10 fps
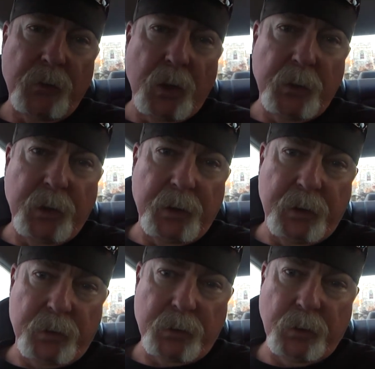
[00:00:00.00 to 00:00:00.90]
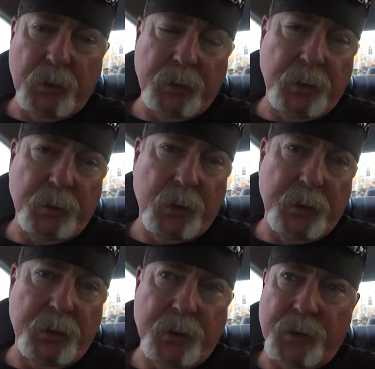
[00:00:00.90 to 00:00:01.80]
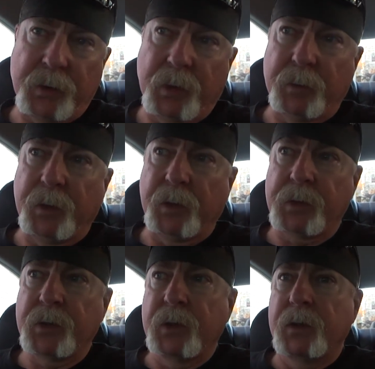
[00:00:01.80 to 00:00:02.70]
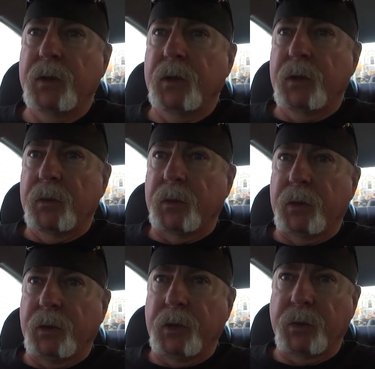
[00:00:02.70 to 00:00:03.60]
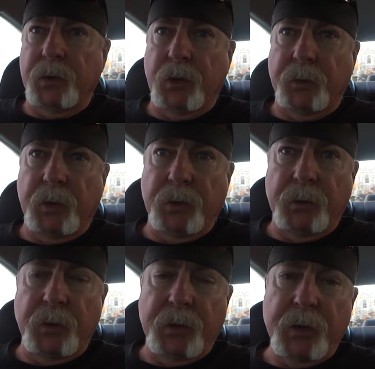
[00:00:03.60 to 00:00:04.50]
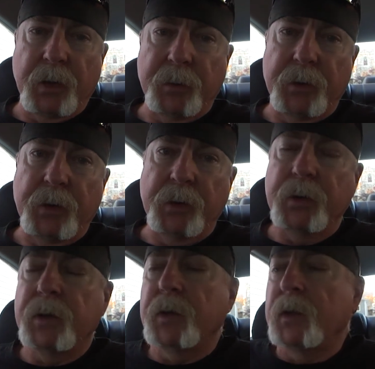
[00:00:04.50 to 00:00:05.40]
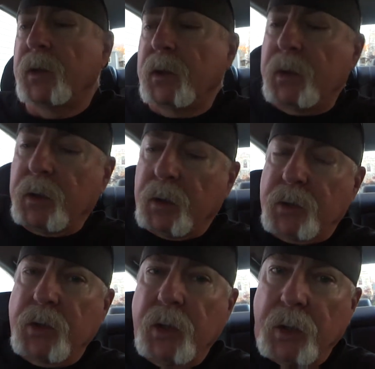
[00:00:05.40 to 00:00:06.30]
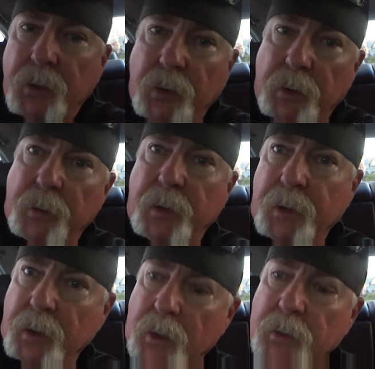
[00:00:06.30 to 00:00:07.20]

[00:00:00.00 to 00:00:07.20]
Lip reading: trouble getting to the screw, you can probably do this in 10 minutes. But this one took me a little bit of time to do. And I'll show you how to do it right now.